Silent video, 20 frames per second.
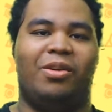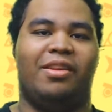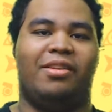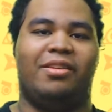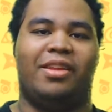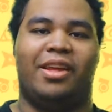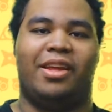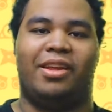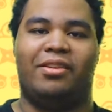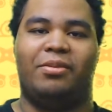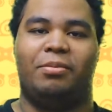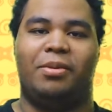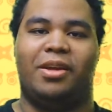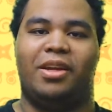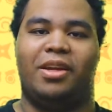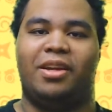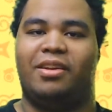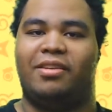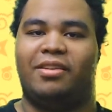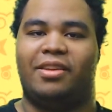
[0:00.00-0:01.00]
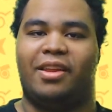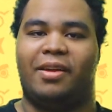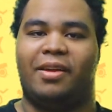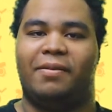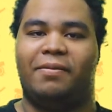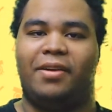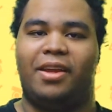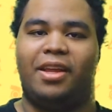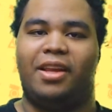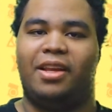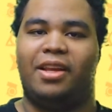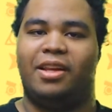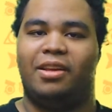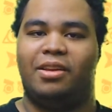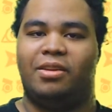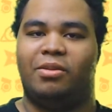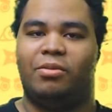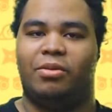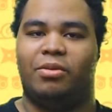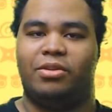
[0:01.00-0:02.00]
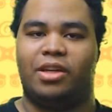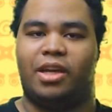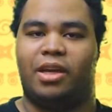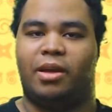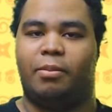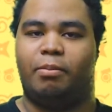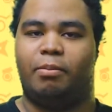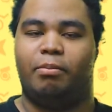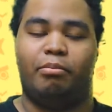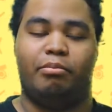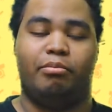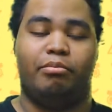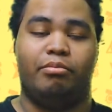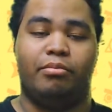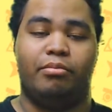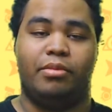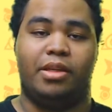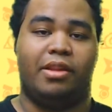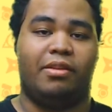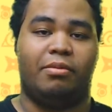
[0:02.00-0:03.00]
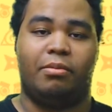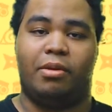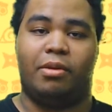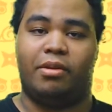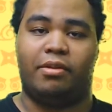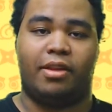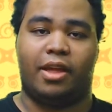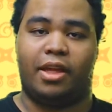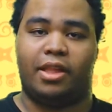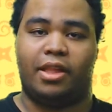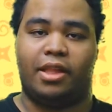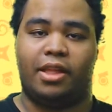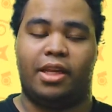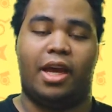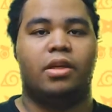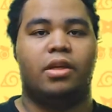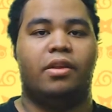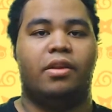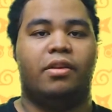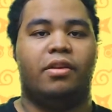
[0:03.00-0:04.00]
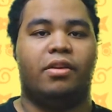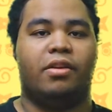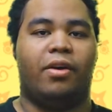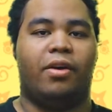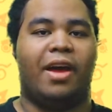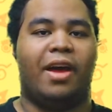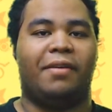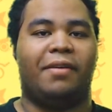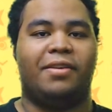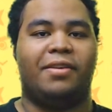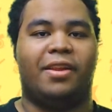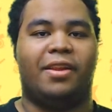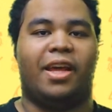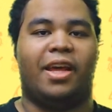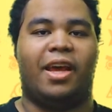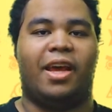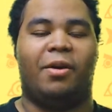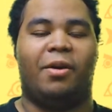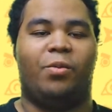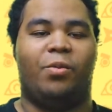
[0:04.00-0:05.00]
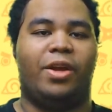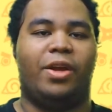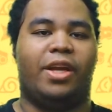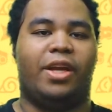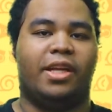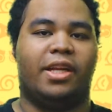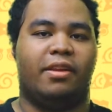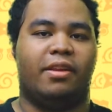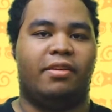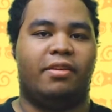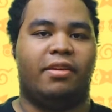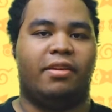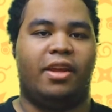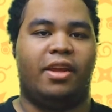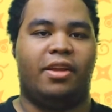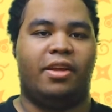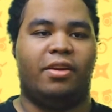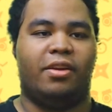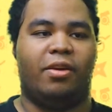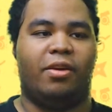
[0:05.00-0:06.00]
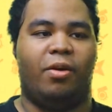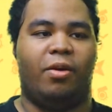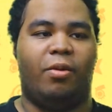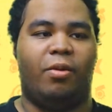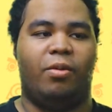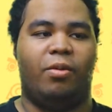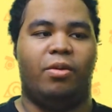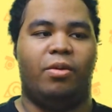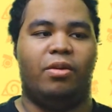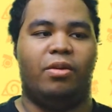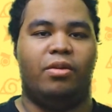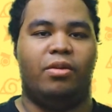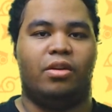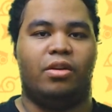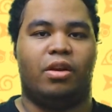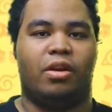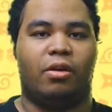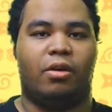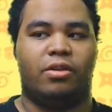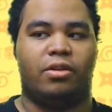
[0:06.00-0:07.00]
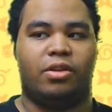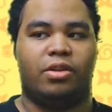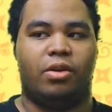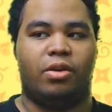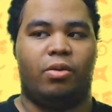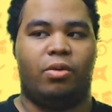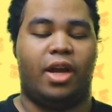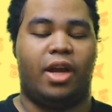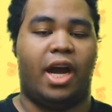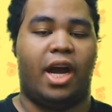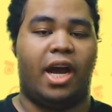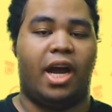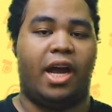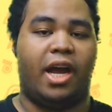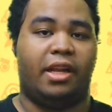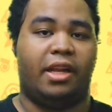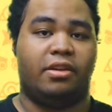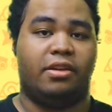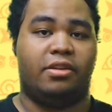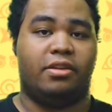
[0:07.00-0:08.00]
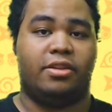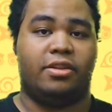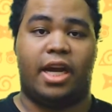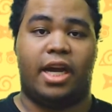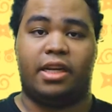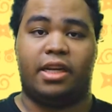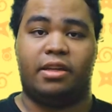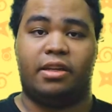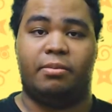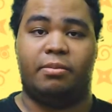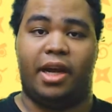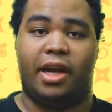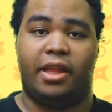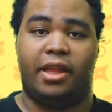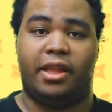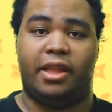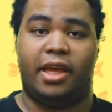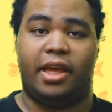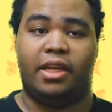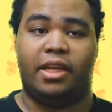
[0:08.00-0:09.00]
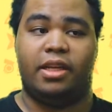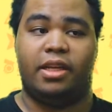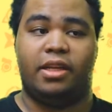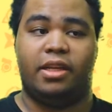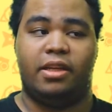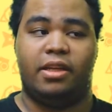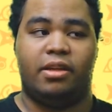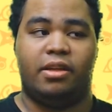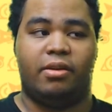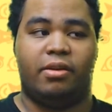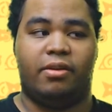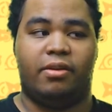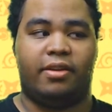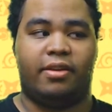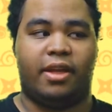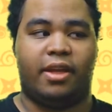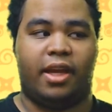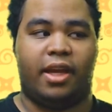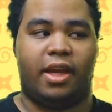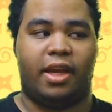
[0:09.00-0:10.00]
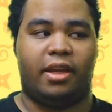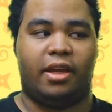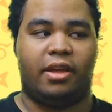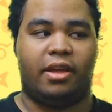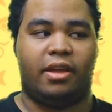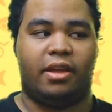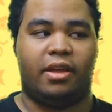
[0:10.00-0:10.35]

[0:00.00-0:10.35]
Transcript: light speed because of that feat, which he's most likely not. So after that, we get to see, Naruto got shocked by that. He was like,